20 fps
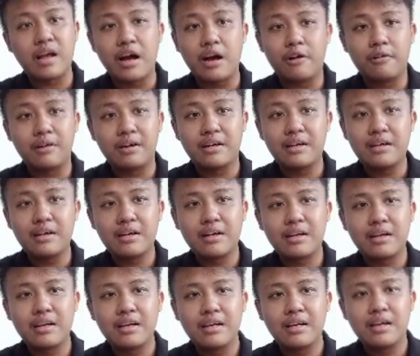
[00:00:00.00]
hour,
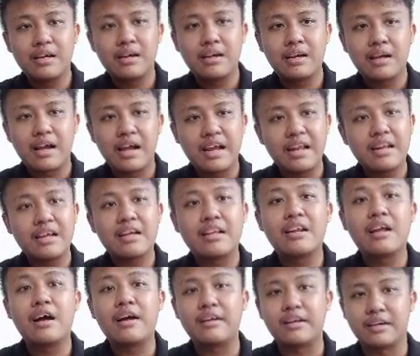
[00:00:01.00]
and
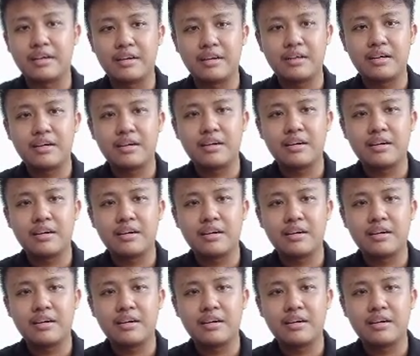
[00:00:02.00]
an honor.